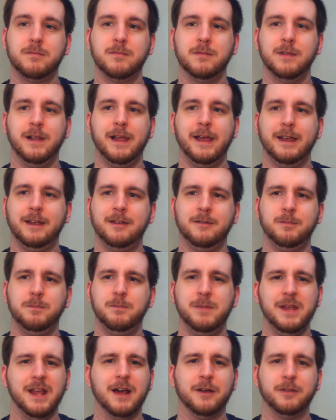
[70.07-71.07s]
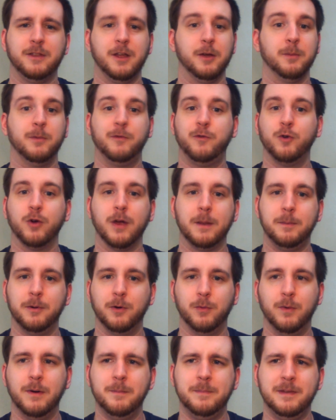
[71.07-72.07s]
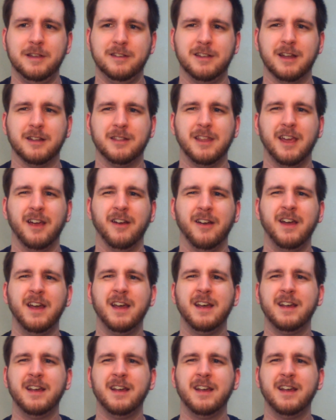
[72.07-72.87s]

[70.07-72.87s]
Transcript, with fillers: like be out there before I put One Piece out there.